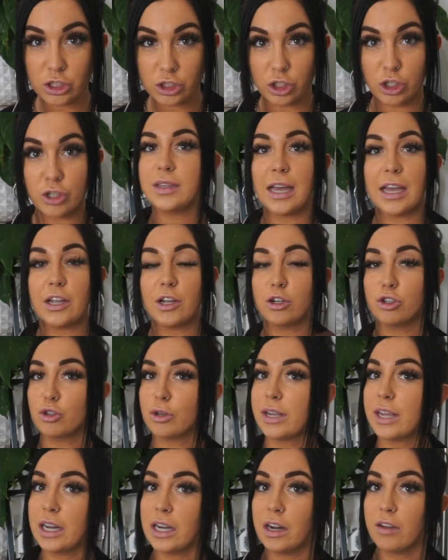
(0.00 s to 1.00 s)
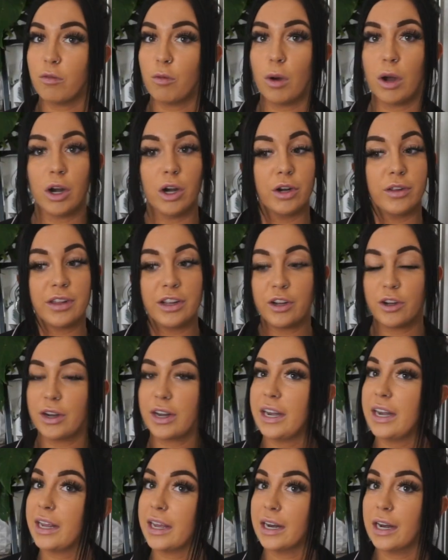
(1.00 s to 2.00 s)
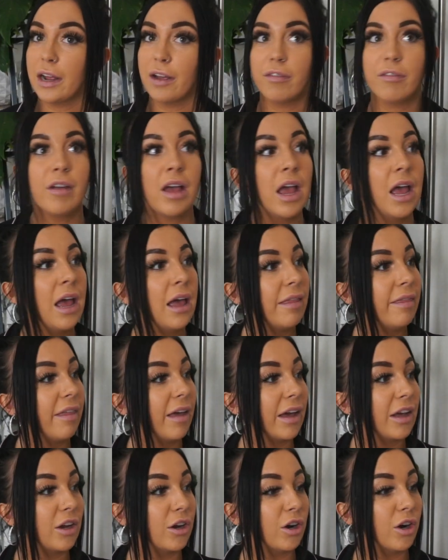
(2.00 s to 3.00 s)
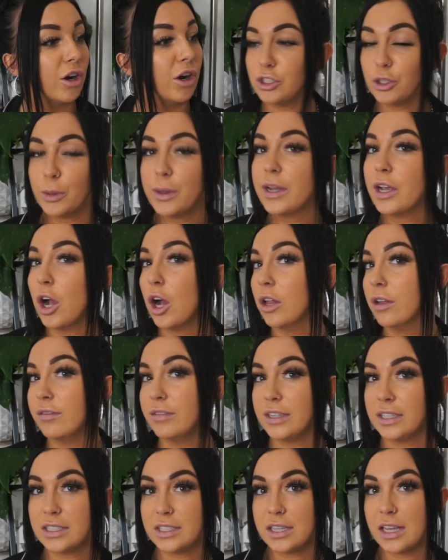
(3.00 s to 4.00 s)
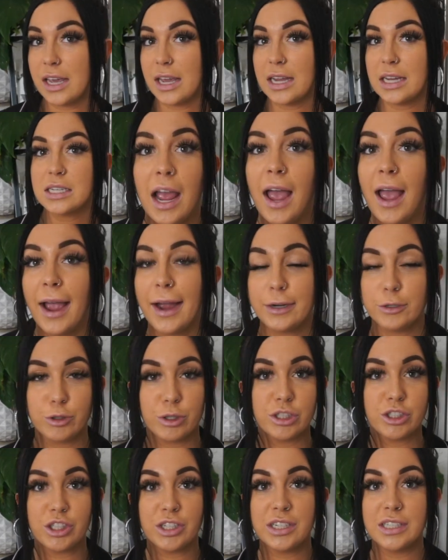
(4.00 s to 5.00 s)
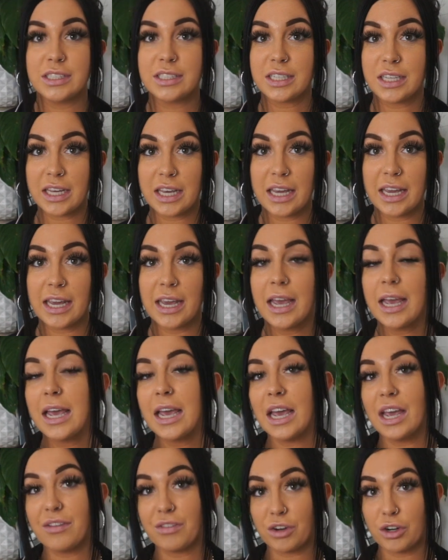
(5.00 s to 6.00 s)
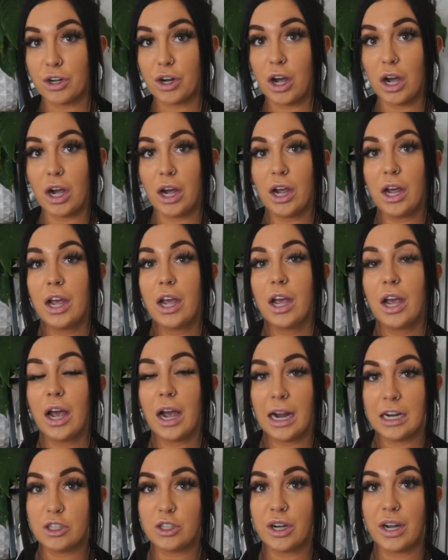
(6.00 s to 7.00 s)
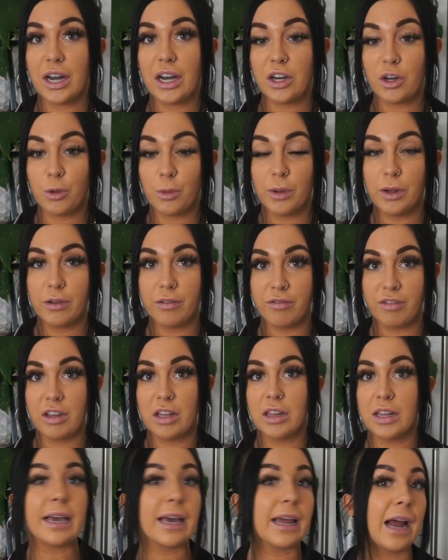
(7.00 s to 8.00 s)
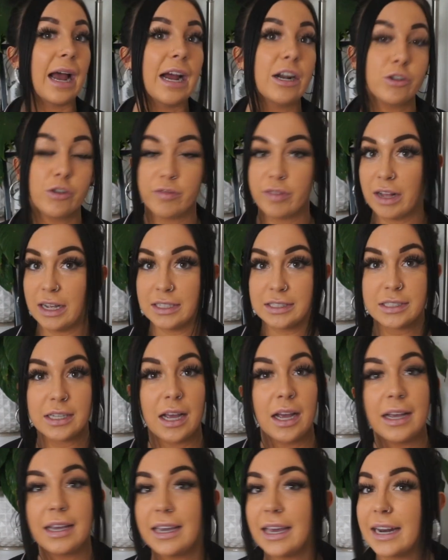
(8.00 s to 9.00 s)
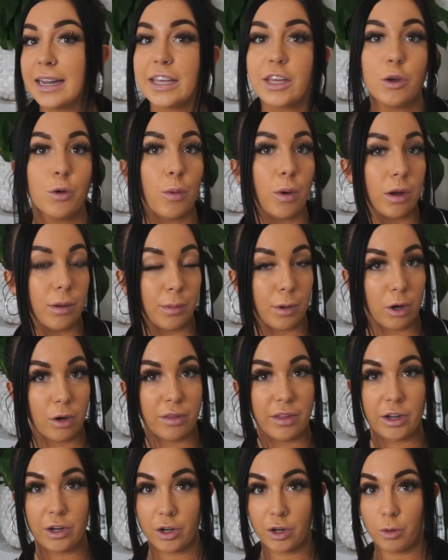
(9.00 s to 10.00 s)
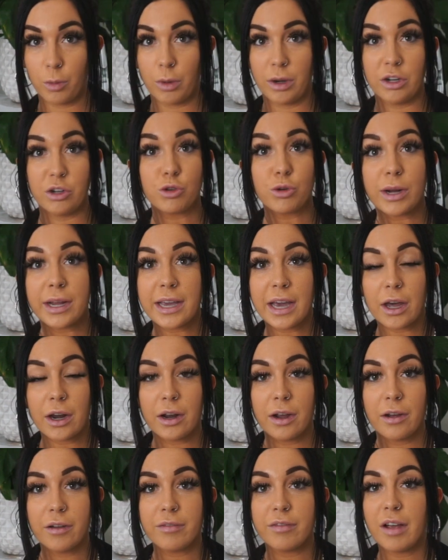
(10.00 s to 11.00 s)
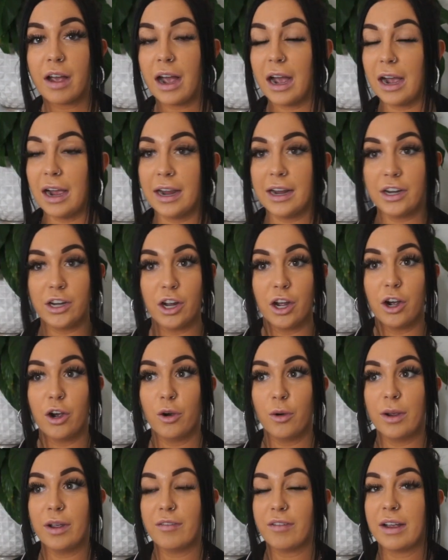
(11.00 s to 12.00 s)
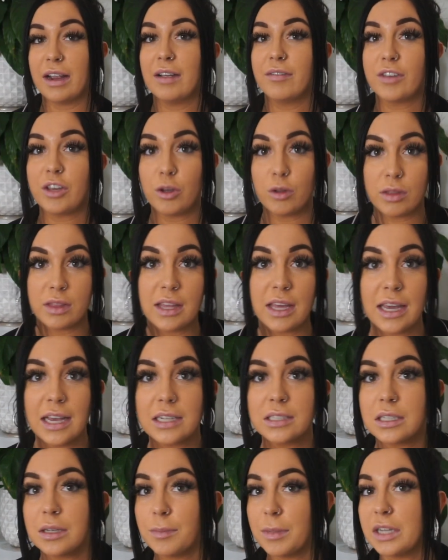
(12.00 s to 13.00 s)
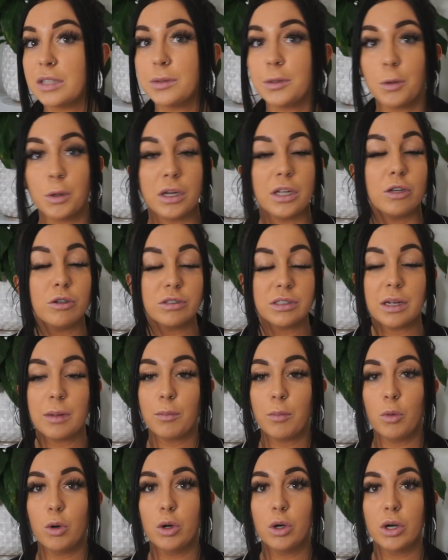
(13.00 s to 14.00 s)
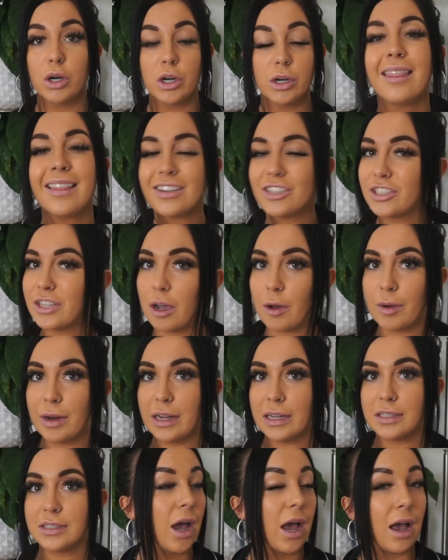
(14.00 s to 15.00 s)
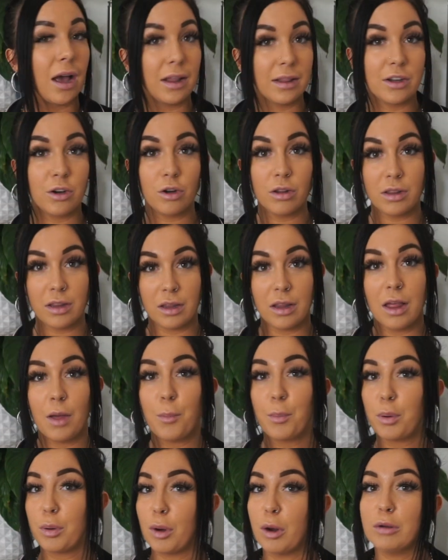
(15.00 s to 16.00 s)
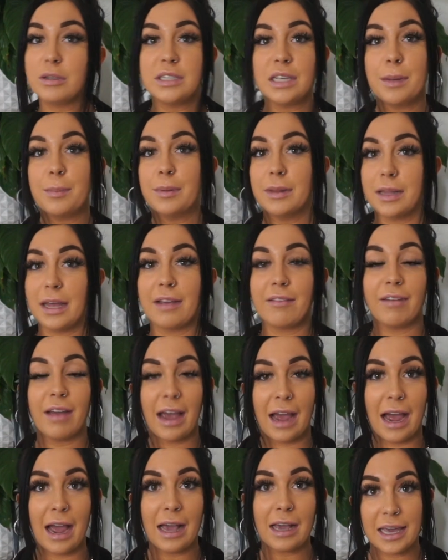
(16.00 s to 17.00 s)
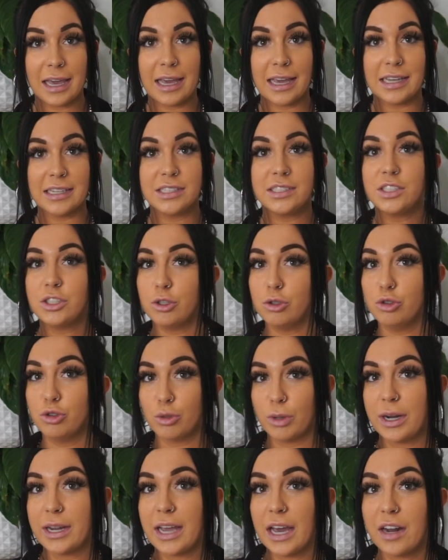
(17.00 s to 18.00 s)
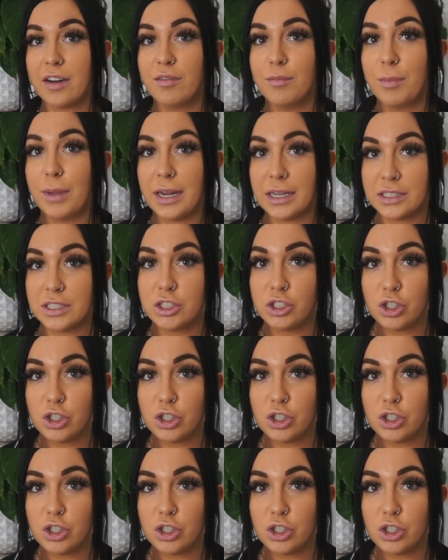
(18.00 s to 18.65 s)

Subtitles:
sure that you're drinking enough water, that you're eating enough, that you're doing all of these things. Hydration is key. If you're not hydrated, you will feel it. Get a hydro flask, get a cute water bottle that you're gonna wanna drink out of. I know if I have cute things, it makes me wanna use them more. That's just how it is. A little pro tip life hack is to drink out of mason